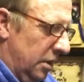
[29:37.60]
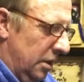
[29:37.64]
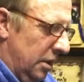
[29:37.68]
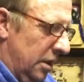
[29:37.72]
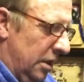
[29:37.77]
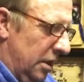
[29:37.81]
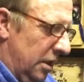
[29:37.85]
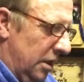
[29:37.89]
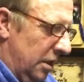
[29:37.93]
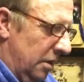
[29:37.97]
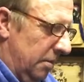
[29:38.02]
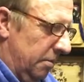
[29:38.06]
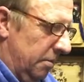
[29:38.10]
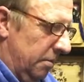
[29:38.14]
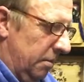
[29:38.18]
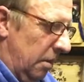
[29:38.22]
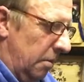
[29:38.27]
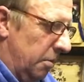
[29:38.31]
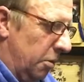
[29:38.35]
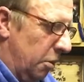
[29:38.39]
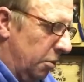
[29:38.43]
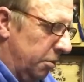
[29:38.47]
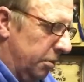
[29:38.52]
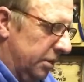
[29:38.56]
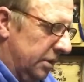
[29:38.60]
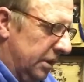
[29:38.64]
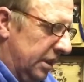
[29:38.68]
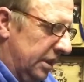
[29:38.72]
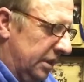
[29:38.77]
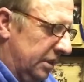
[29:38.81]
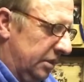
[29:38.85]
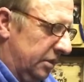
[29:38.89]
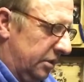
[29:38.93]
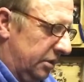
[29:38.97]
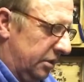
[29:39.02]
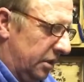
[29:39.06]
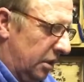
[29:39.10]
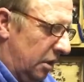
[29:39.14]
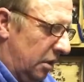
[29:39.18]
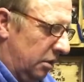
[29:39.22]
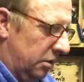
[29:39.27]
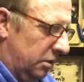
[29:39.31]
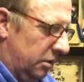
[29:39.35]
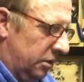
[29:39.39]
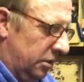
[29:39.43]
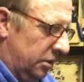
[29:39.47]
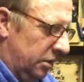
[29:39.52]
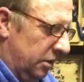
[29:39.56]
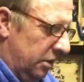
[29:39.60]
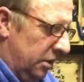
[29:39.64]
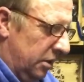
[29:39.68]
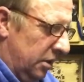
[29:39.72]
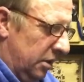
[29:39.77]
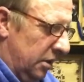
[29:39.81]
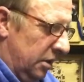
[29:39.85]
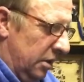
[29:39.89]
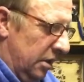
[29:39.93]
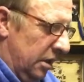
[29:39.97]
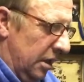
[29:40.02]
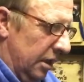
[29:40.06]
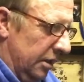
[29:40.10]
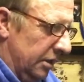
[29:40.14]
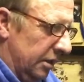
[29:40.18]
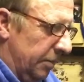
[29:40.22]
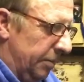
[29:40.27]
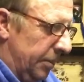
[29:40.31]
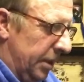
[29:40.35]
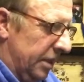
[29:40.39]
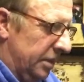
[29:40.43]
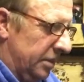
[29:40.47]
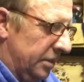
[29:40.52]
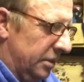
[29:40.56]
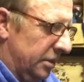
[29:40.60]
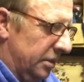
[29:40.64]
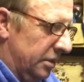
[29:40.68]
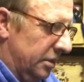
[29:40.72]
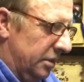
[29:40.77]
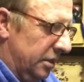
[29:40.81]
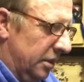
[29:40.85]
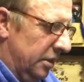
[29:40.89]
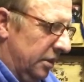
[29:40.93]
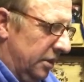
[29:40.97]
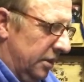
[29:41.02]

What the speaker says: I'm hoping these shocks and the pistons,